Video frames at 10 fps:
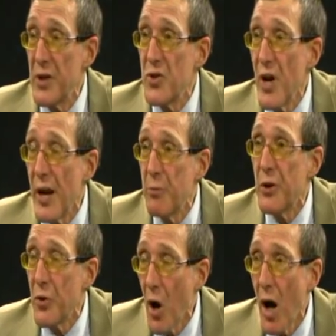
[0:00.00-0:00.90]
ashamed
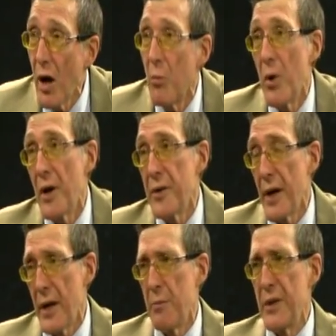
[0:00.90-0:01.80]
to talk about
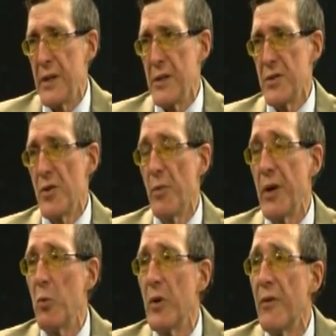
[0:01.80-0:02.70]
diabetes.
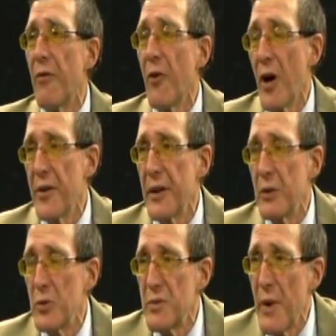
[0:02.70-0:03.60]
Nobody would have thought that it
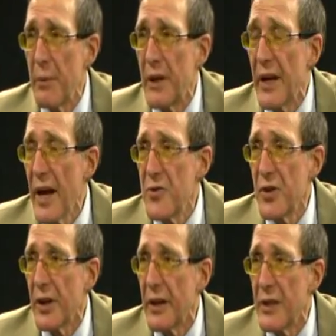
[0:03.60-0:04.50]
was maybe
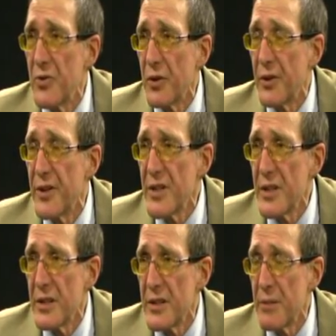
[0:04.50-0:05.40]
catching and they should
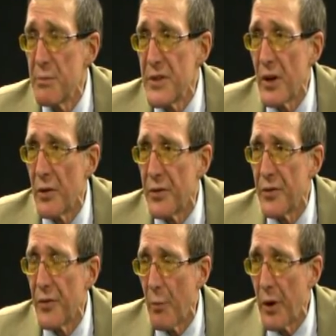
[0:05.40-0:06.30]
distance themselves
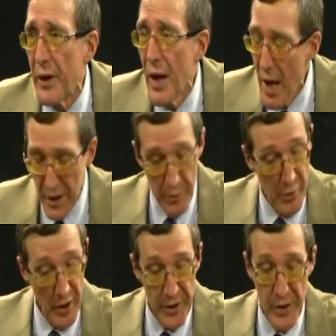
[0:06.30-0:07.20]
from it. The
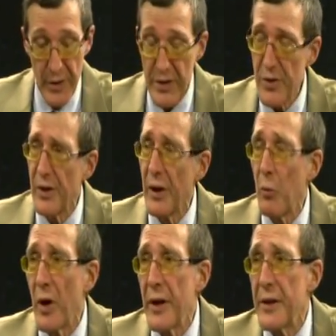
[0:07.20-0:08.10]
military certainly
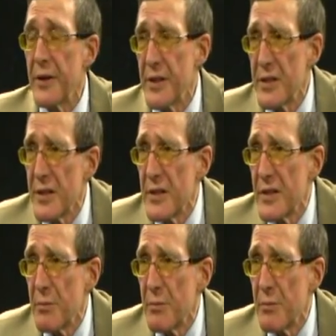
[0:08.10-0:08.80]
wanted to distance